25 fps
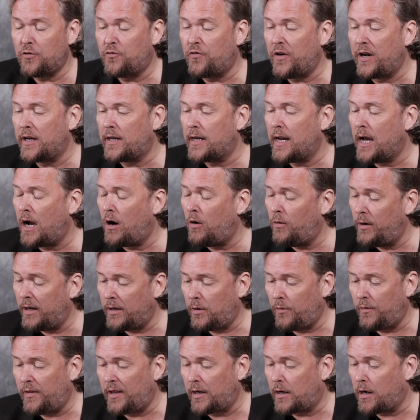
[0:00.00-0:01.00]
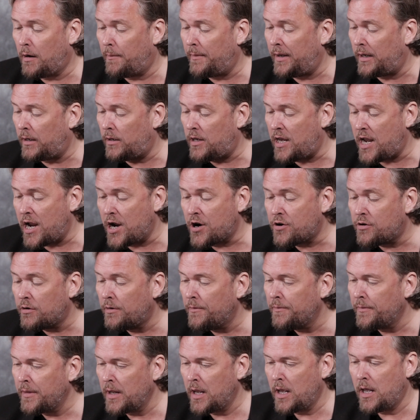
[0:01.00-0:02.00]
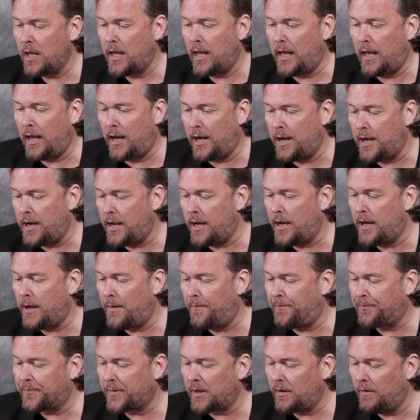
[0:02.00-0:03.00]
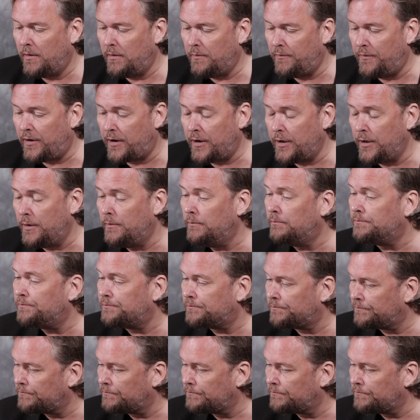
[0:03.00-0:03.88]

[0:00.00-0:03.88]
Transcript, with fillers: to drink now and over the coming year. And um, very